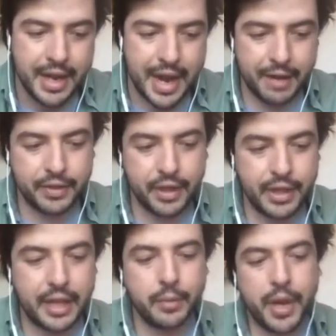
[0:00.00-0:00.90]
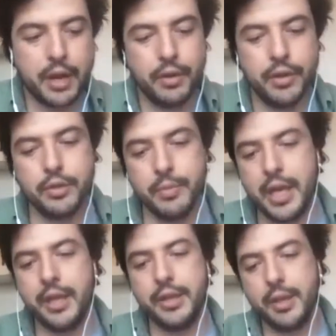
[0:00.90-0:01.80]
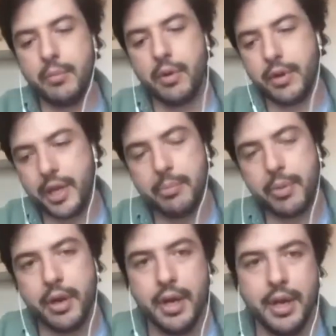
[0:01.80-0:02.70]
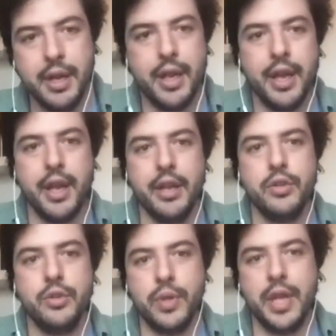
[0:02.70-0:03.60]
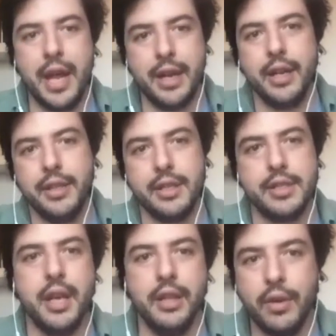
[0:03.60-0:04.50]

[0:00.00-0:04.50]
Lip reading: And after that, we are going to be a little more deeper to the analytics side.